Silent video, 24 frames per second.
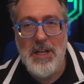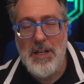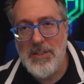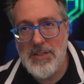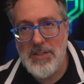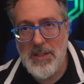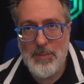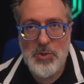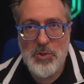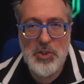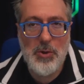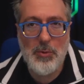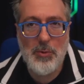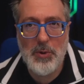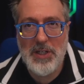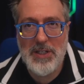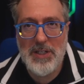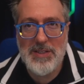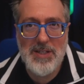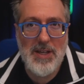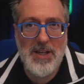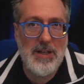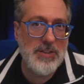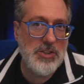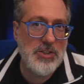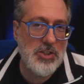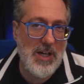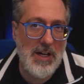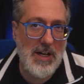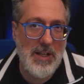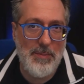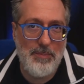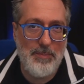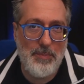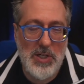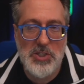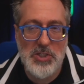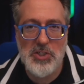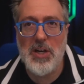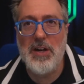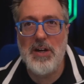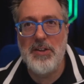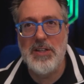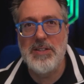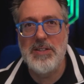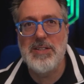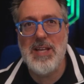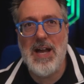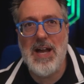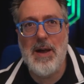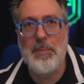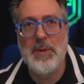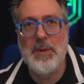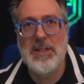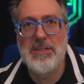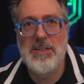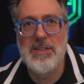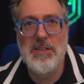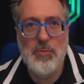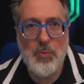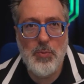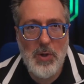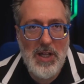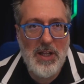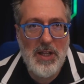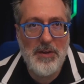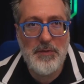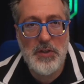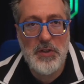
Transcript: So I'm sure we're going to touch on a bunch of other topics as well.